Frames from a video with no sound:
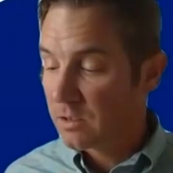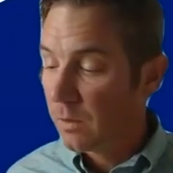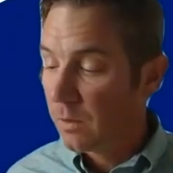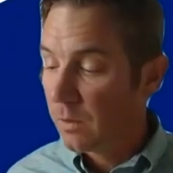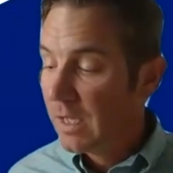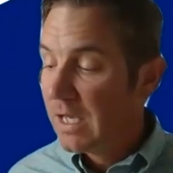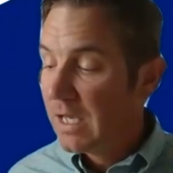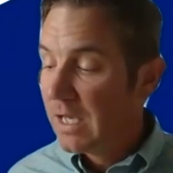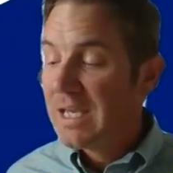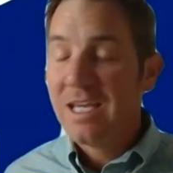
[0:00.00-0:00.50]

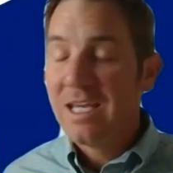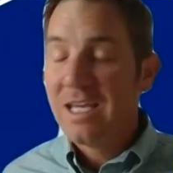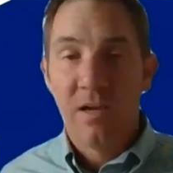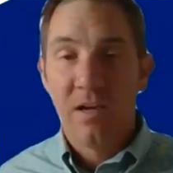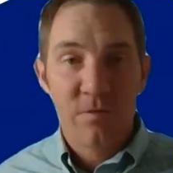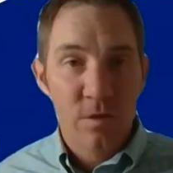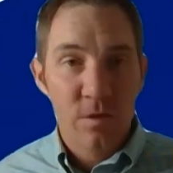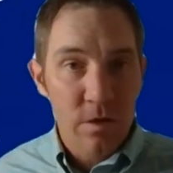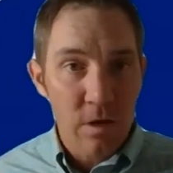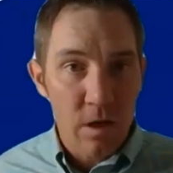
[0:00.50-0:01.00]
So
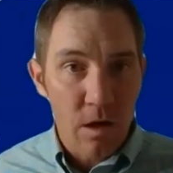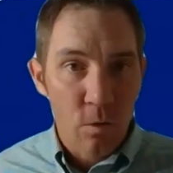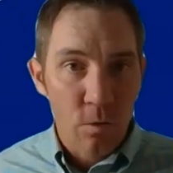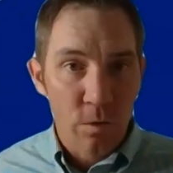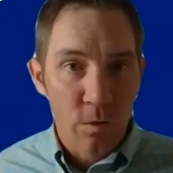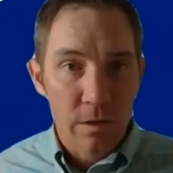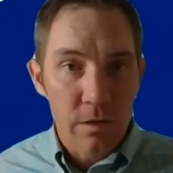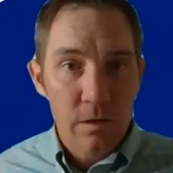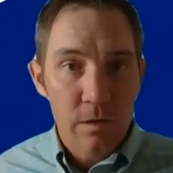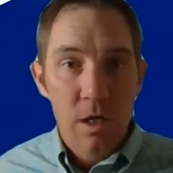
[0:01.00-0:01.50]
if you're an
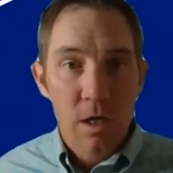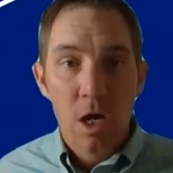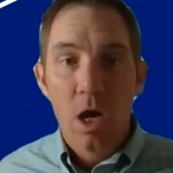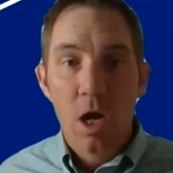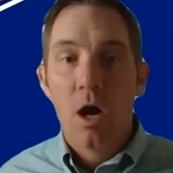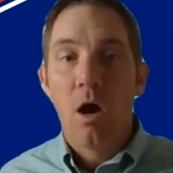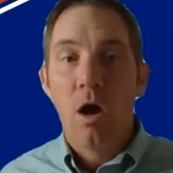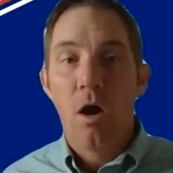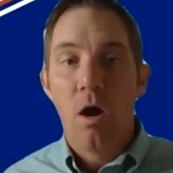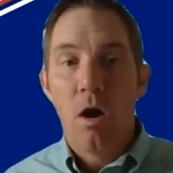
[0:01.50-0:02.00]
owner,
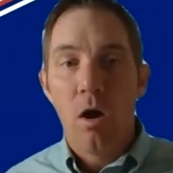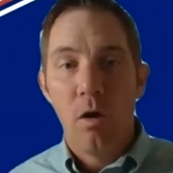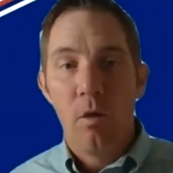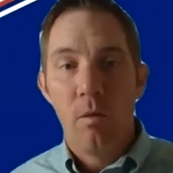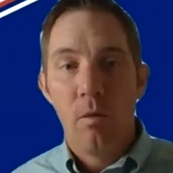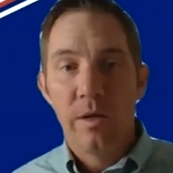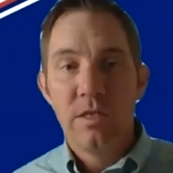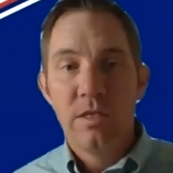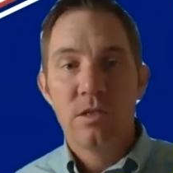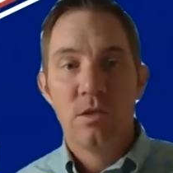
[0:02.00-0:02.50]

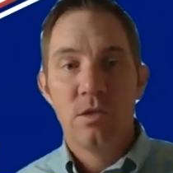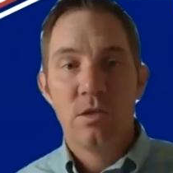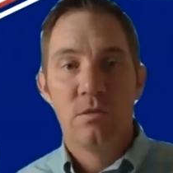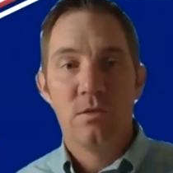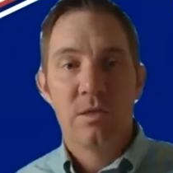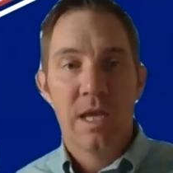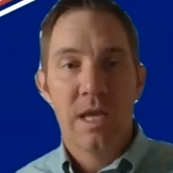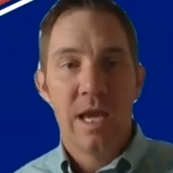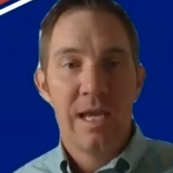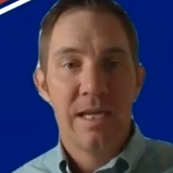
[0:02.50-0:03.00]
always
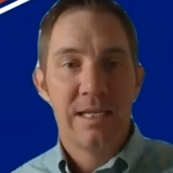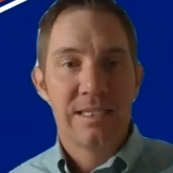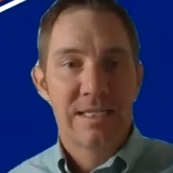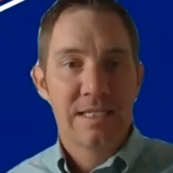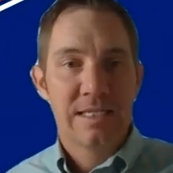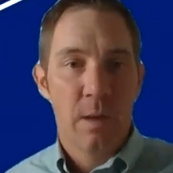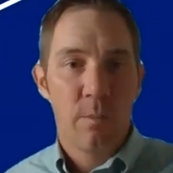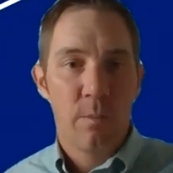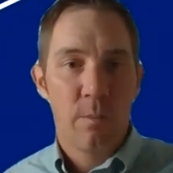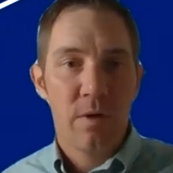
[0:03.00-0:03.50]
use a
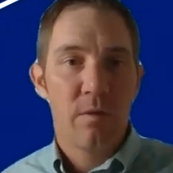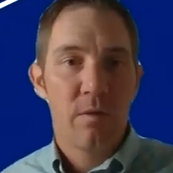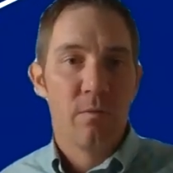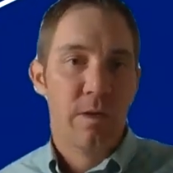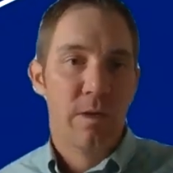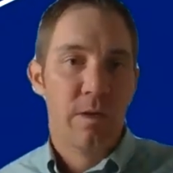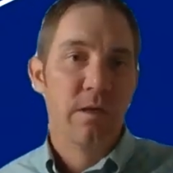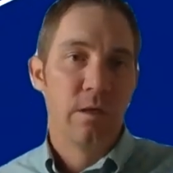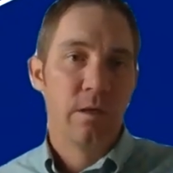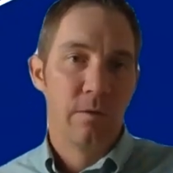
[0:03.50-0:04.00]
separate
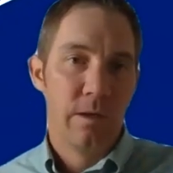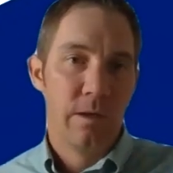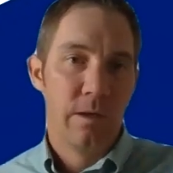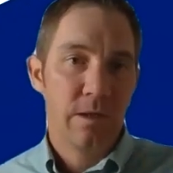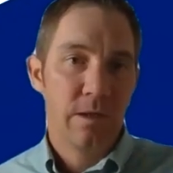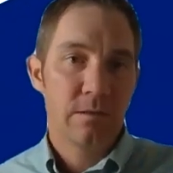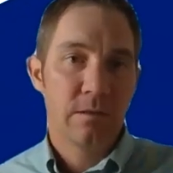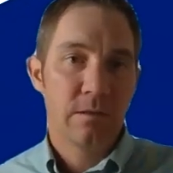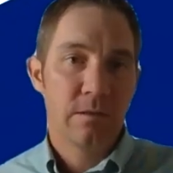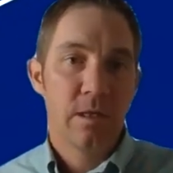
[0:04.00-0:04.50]
written
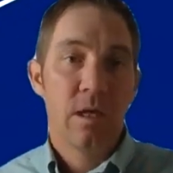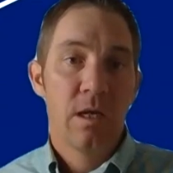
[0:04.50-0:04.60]
agreement